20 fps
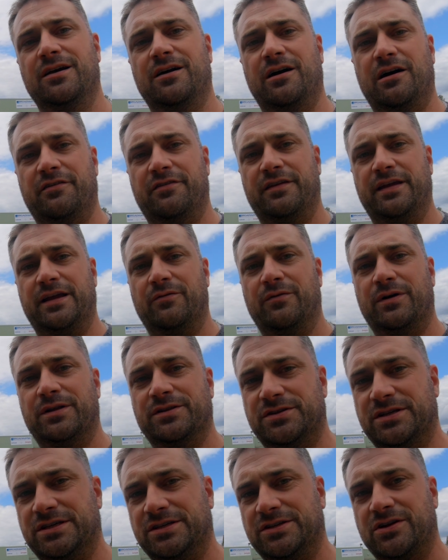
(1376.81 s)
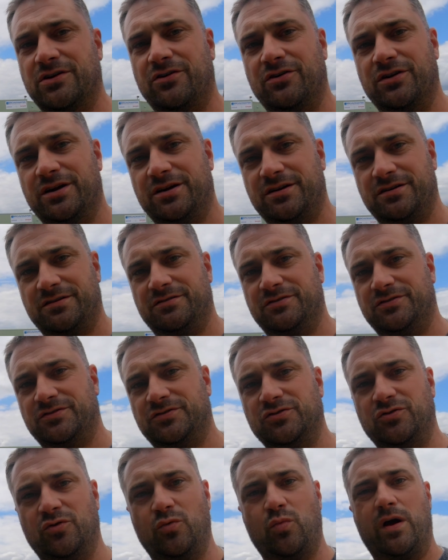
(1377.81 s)
I think once he's got it
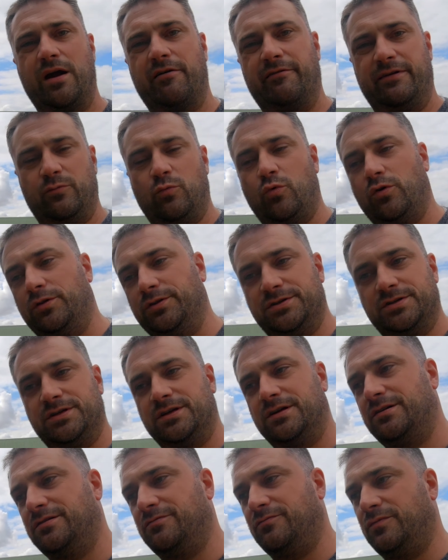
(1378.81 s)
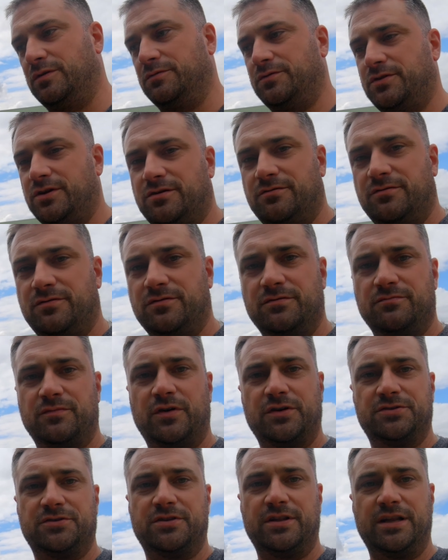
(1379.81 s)
sort of where he wants it we'll do
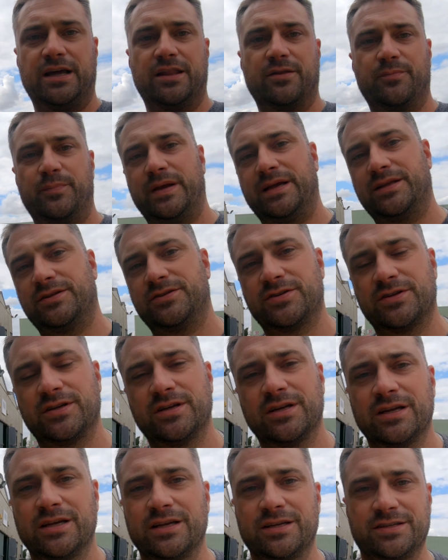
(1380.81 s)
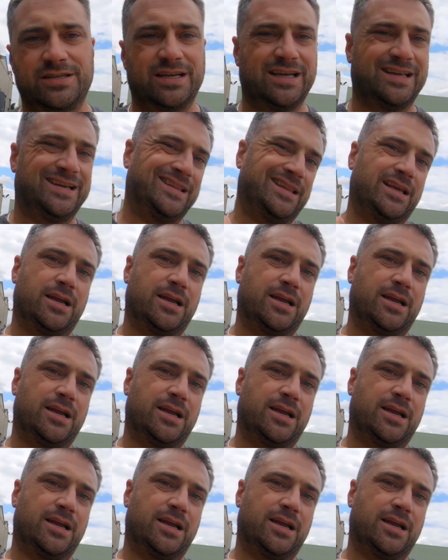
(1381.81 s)
most of the other bits sitting in the